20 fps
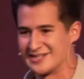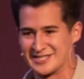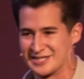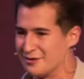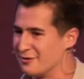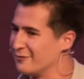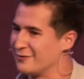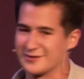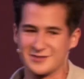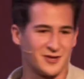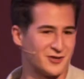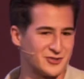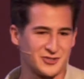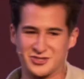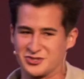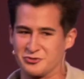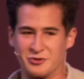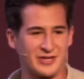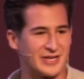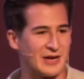some of us are
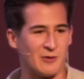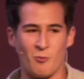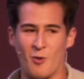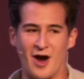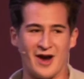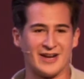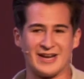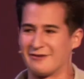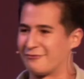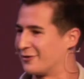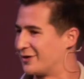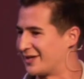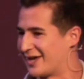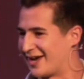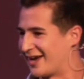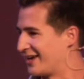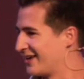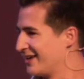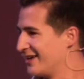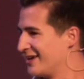just drinking wine every
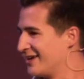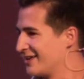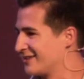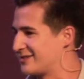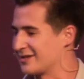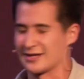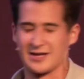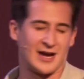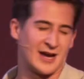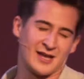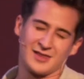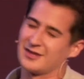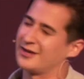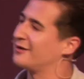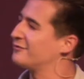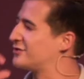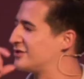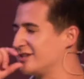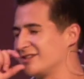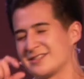day, saying, I
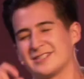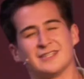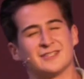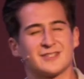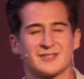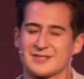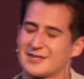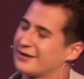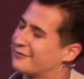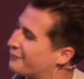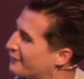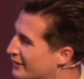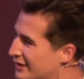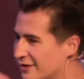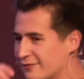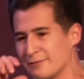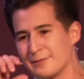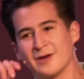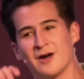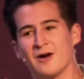love Jesus. He's just like
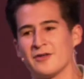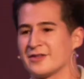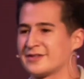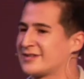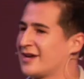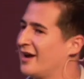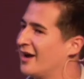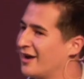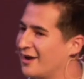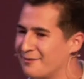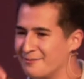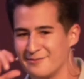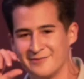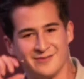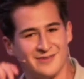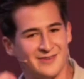forgiving me all the time.